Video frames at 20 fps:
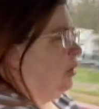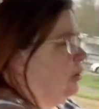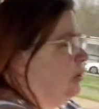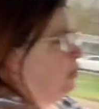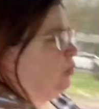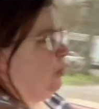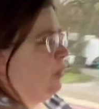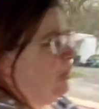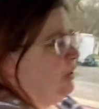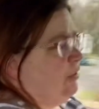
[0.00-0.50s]

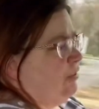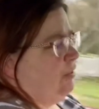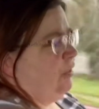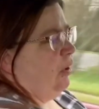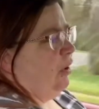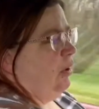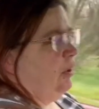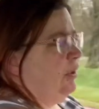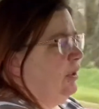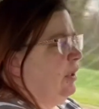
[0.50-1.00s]
Lori's
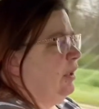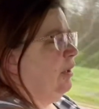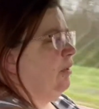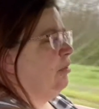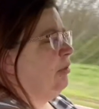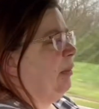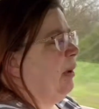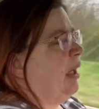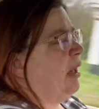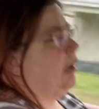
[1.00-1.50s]
Song.
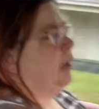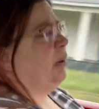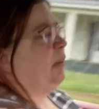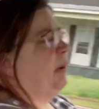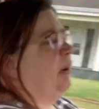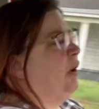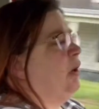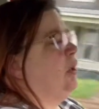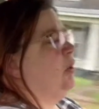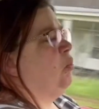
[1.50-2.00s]
It's about an
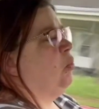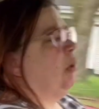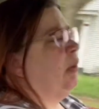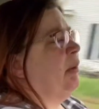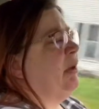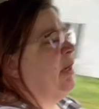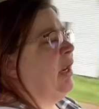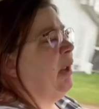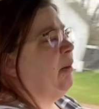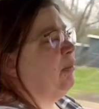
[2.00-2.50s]
American
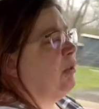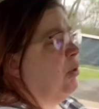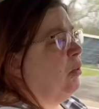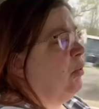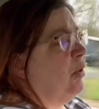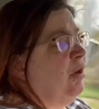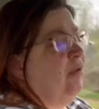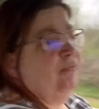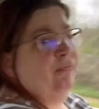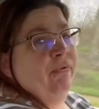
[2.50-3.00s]
woman named
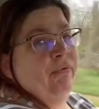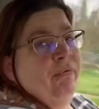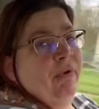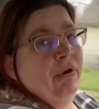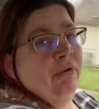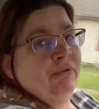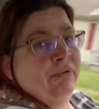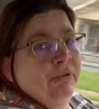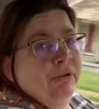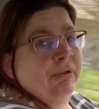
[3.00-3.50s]
Lori
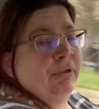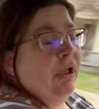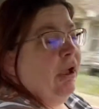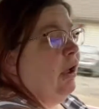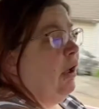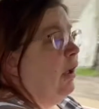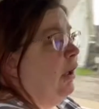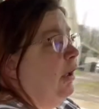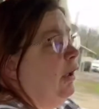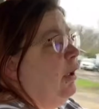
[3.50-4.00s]

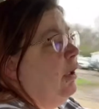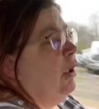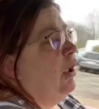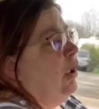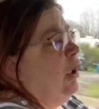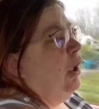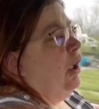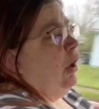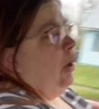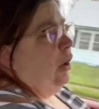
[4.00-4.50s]
Ferozendah,
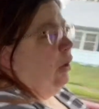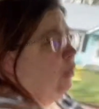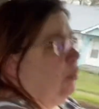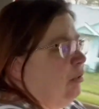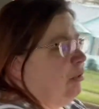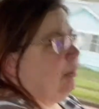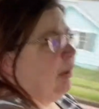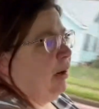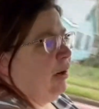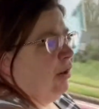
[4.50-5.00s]
who
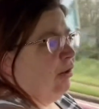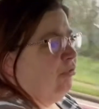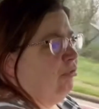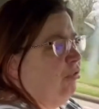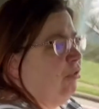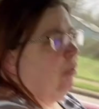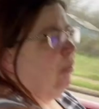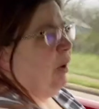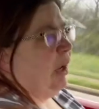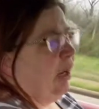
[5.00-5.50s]
was married
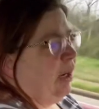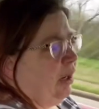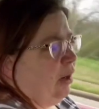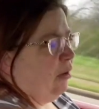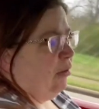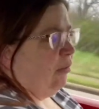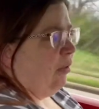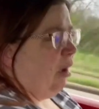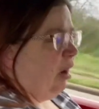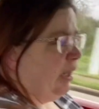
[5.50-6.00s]
to an
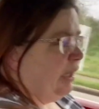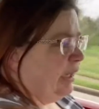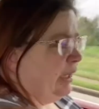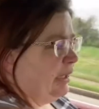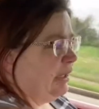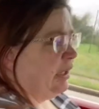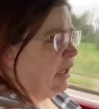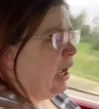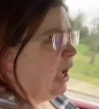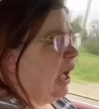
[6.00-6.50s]

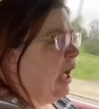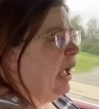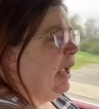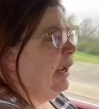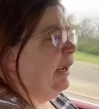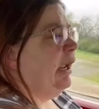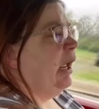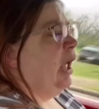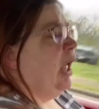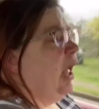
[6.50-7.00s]
Iranian guy,
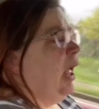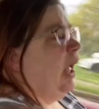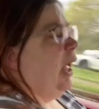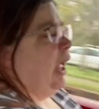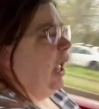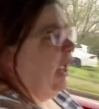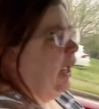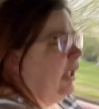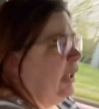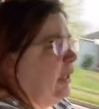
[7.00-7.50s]

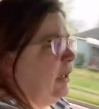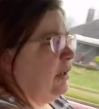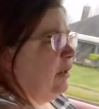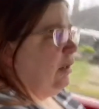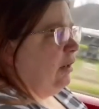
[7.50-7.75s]
and